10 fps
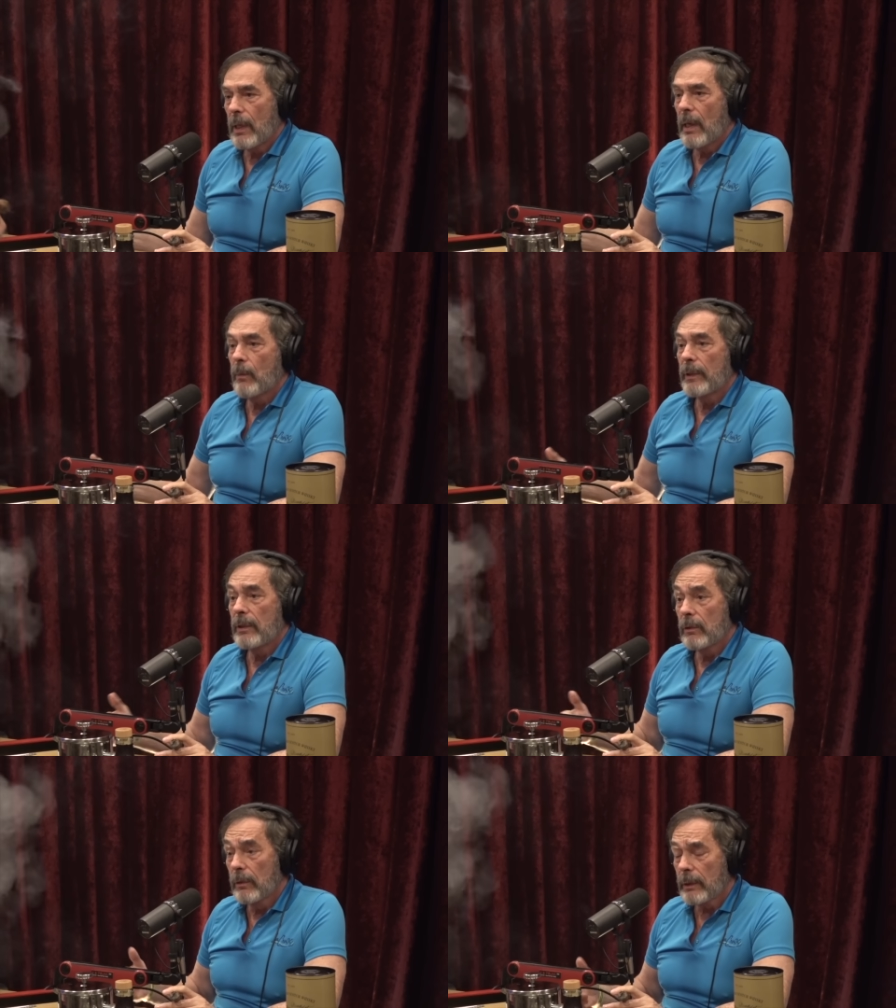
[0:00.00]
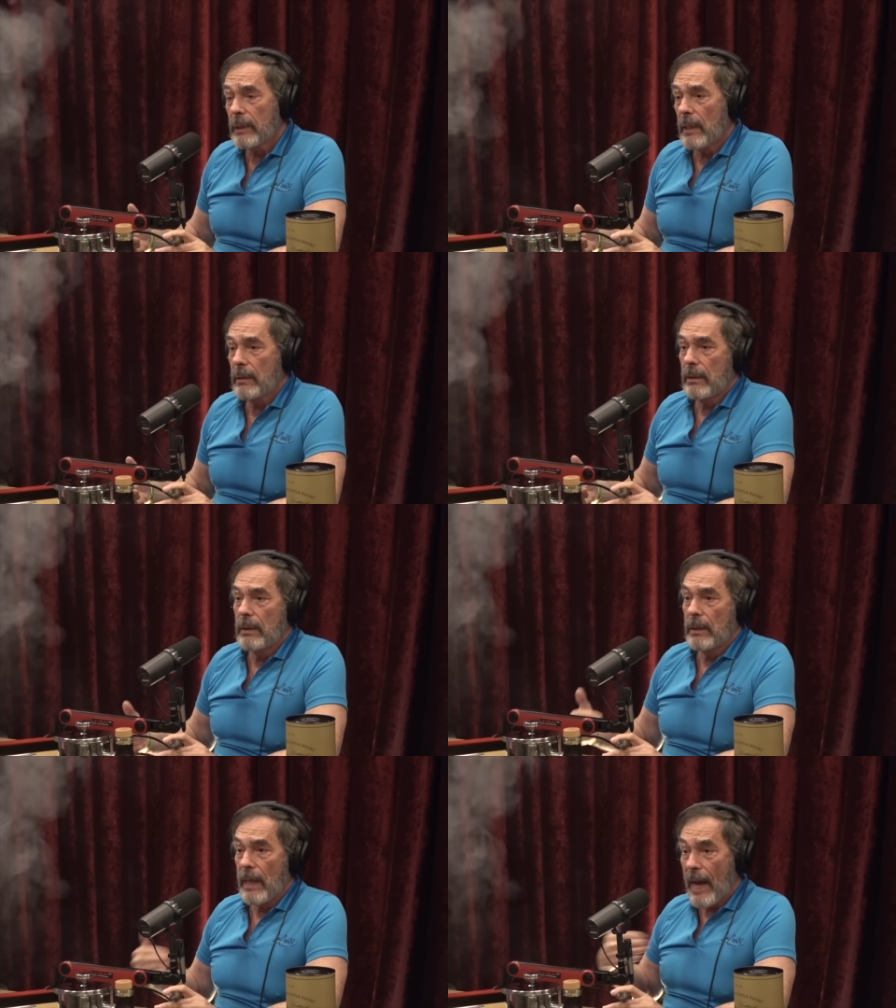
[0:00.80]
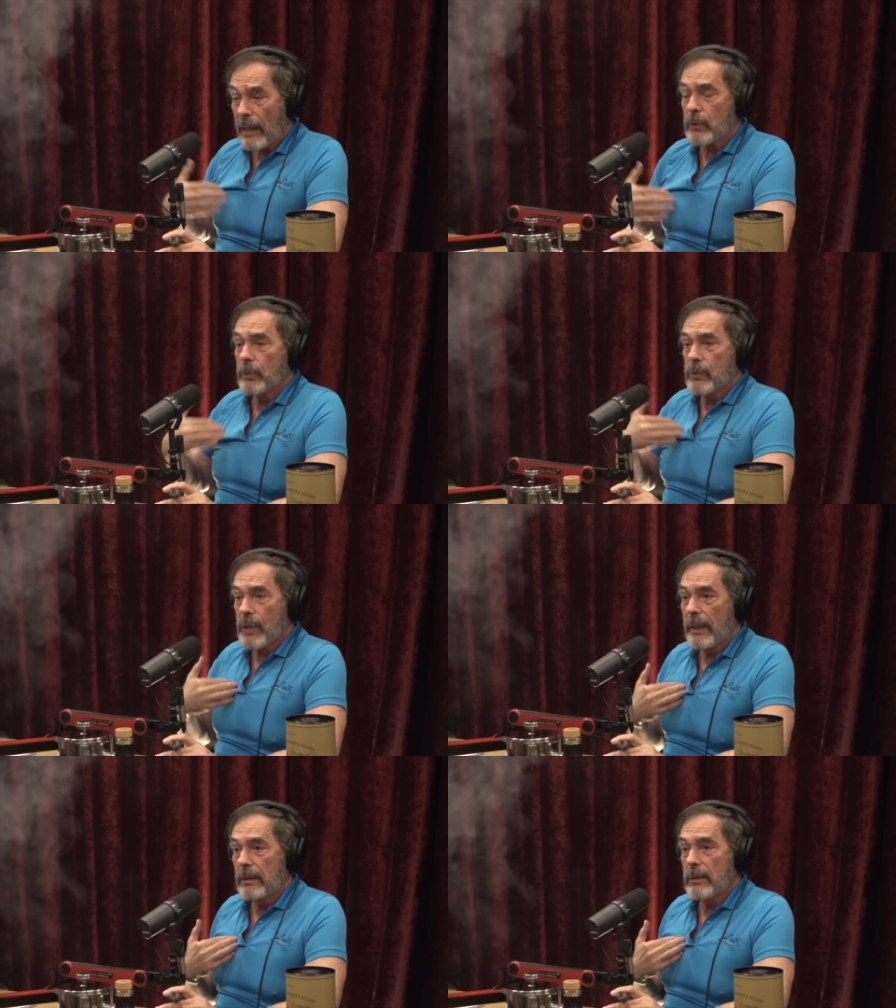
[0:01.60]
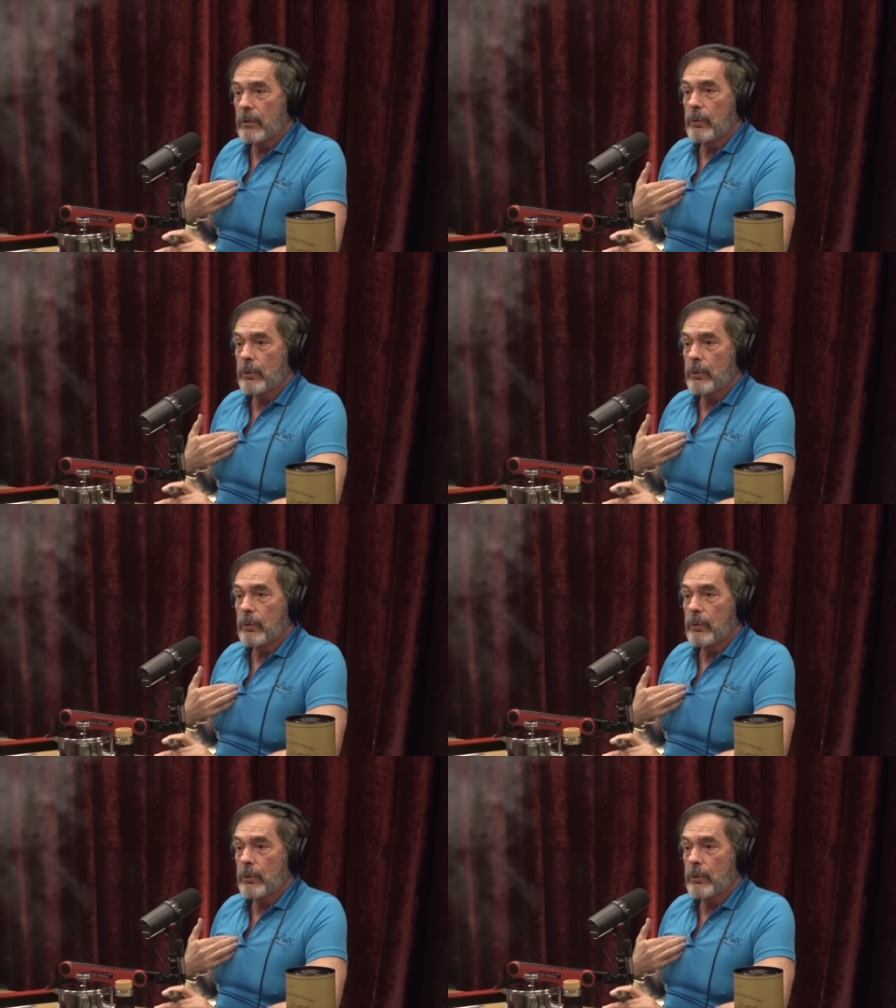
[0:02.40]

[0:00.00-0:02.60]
And when you looked at the actual scientists